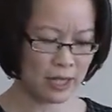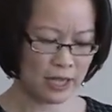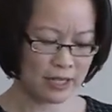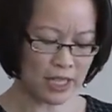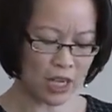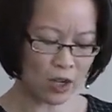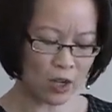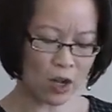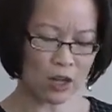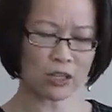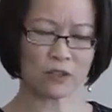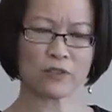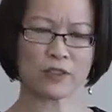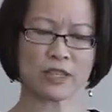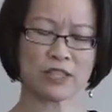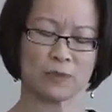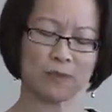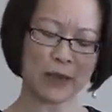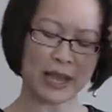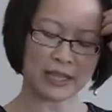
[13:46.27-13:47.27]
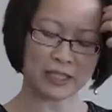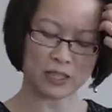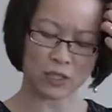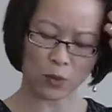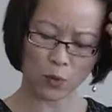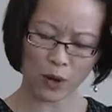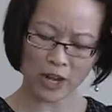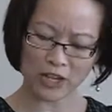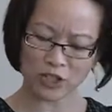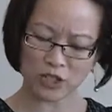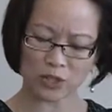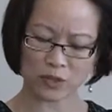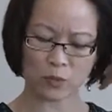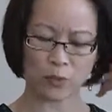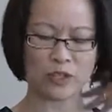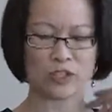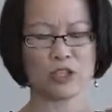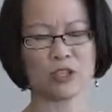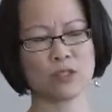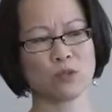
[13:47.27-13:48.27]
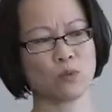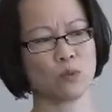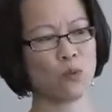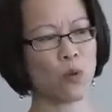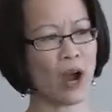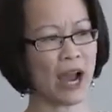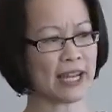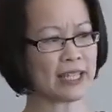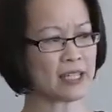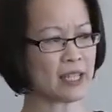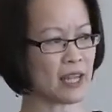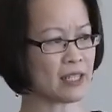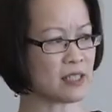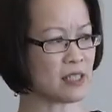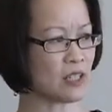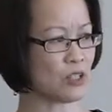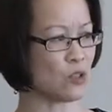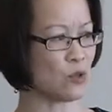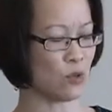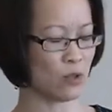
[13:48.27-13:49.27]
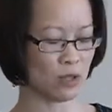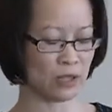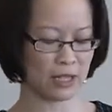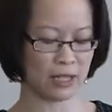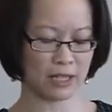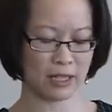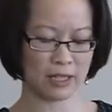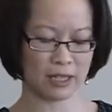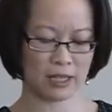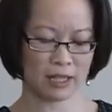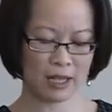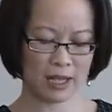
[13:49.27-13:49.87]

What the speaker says: Now, all of this begs the question, which is, why does the Youth League